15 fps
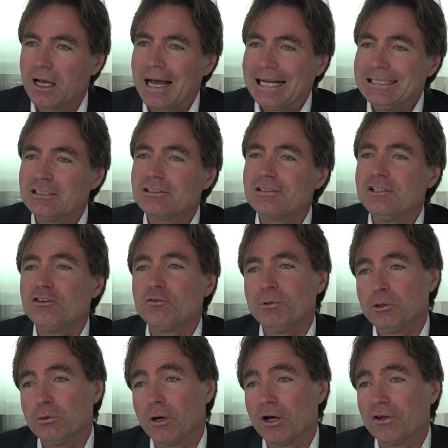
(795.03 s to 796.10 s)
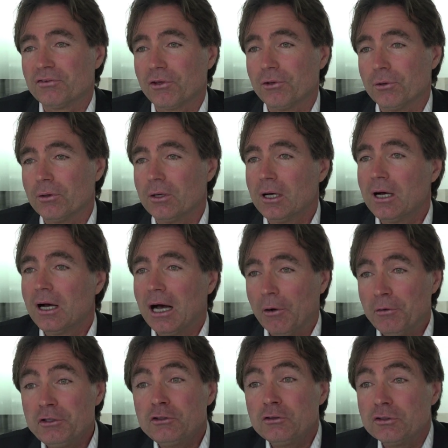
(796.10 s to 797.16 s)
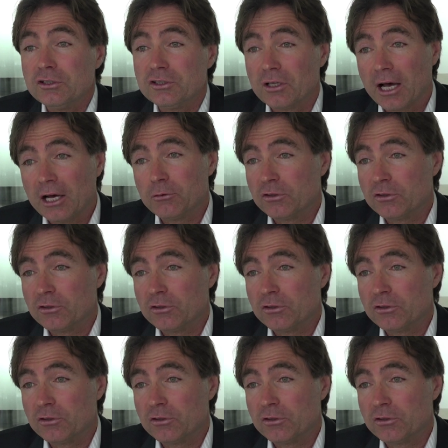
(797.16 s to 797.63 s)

and this leads me to ask you, how did you decide